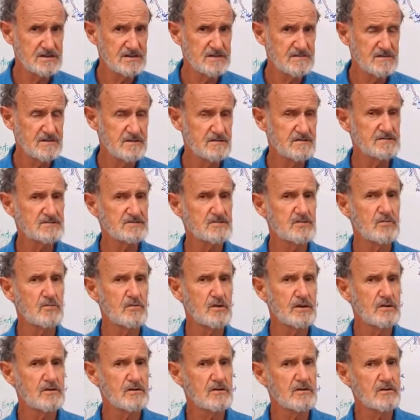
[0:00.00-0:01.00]
even though it's
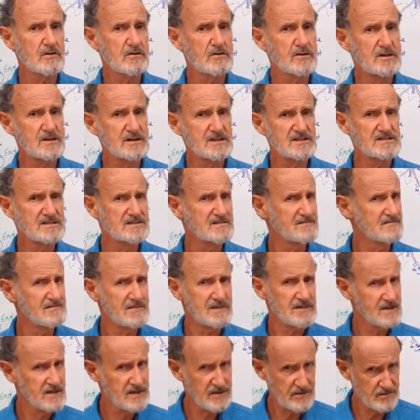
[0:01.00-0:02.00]
called alkaline, isn't
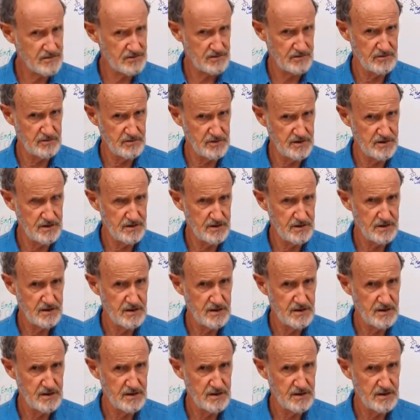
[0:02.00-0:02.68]
really alkaline.